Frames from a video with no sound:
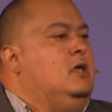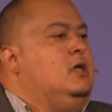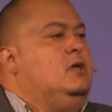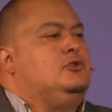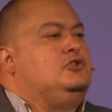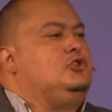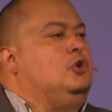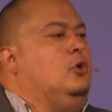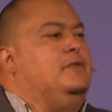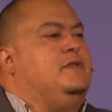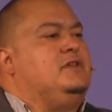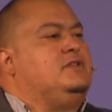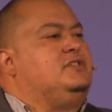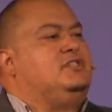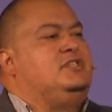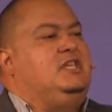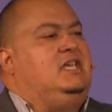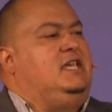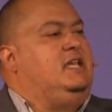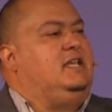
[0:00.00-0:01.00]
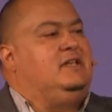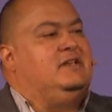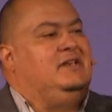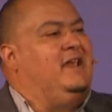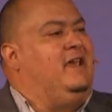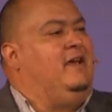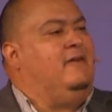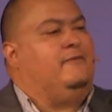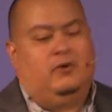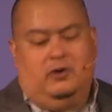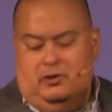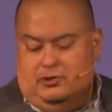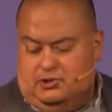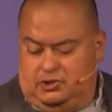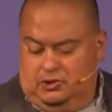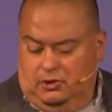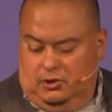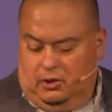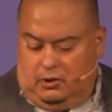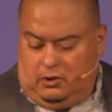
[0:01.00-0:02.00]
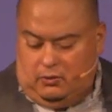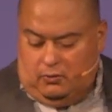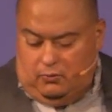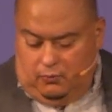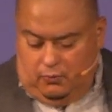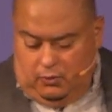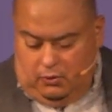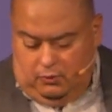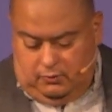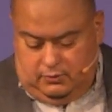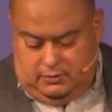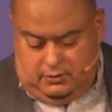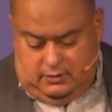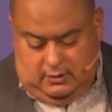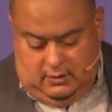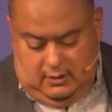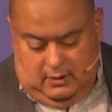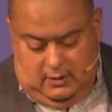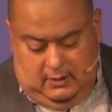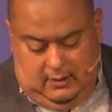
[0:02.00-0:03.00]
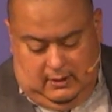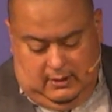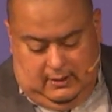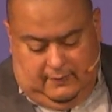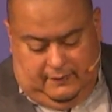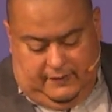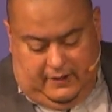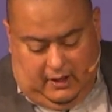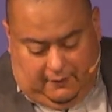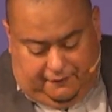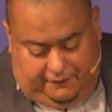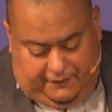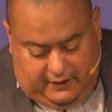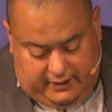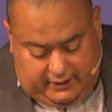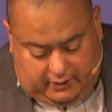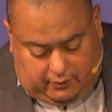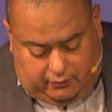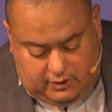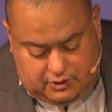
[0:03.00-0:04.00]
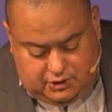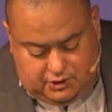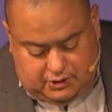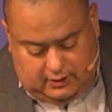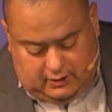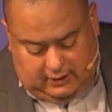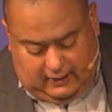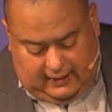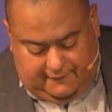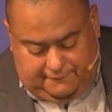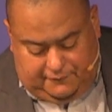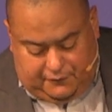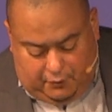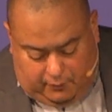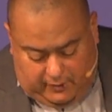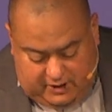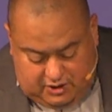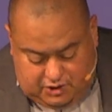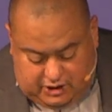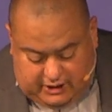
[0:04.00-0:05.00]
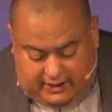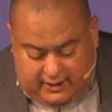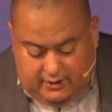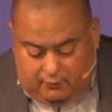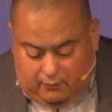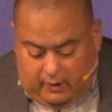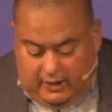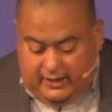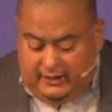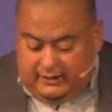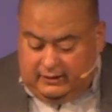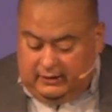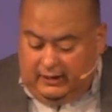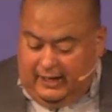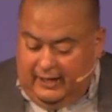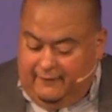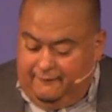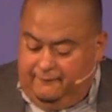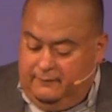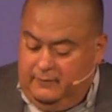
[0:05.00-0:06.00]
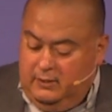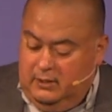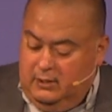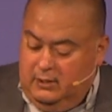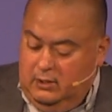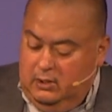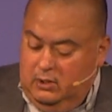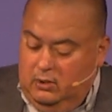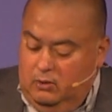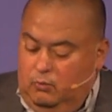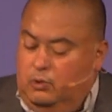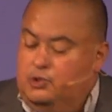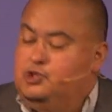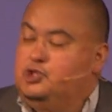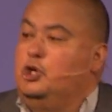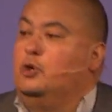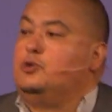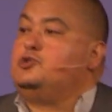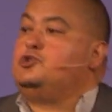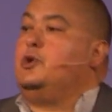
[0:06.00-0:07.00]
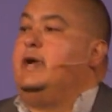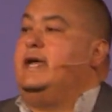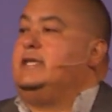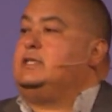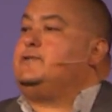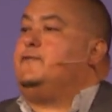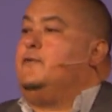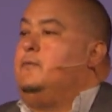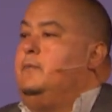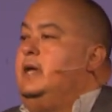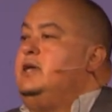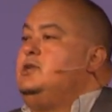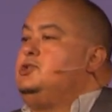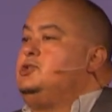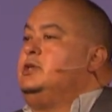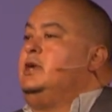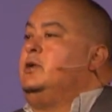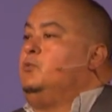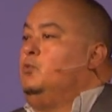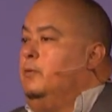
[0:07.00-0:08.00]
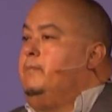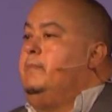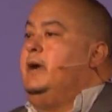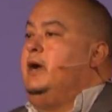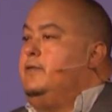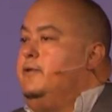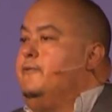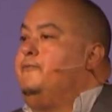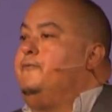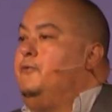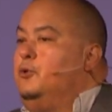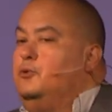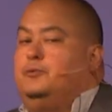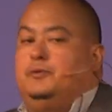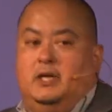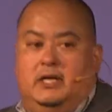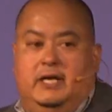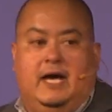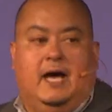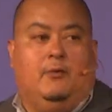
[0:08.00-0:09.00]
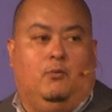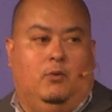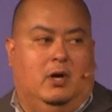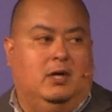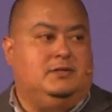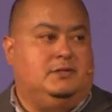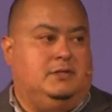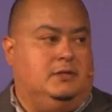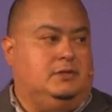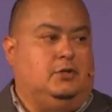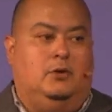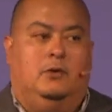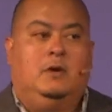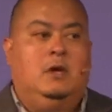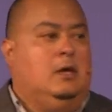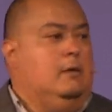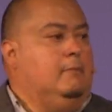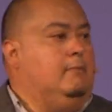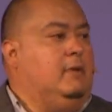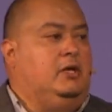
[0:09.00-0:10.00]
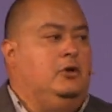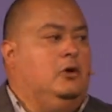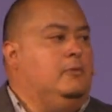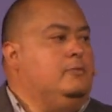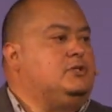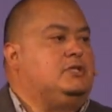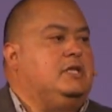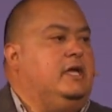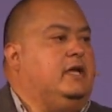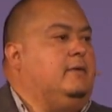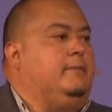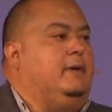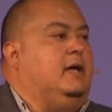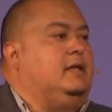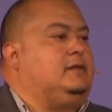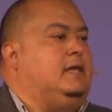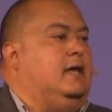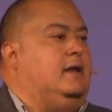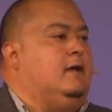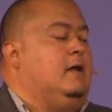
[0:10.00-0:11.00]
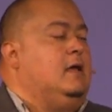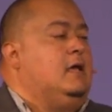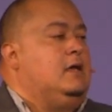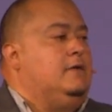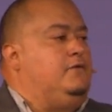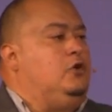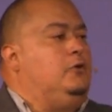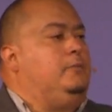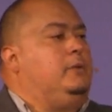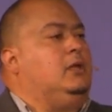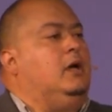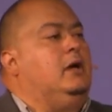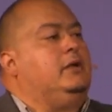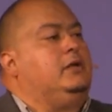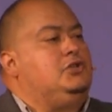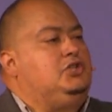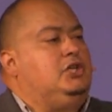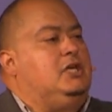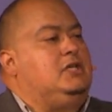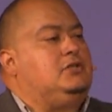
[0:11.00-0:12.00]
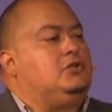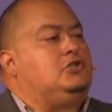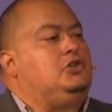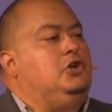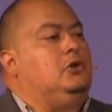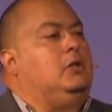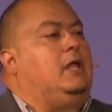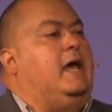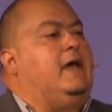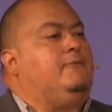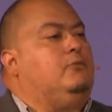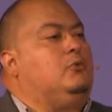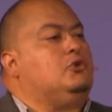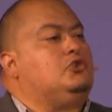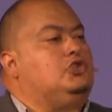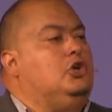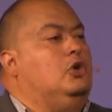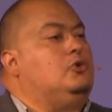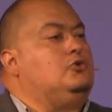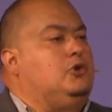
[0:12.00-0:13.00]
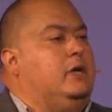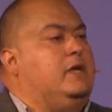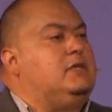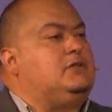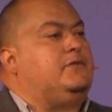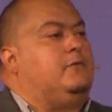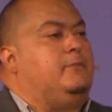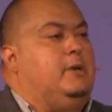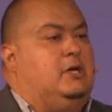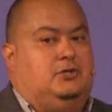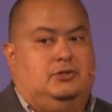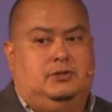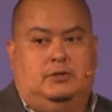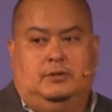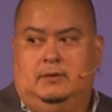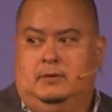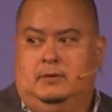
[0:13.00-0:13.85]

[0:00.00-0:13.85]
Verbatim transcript: So the seed never took root. The authentic Christian life, the regenerated life, will show transformation and will bear the fruit that God wants it to. Make no mistake about that. If you belong to Jesus, your life will show transformation.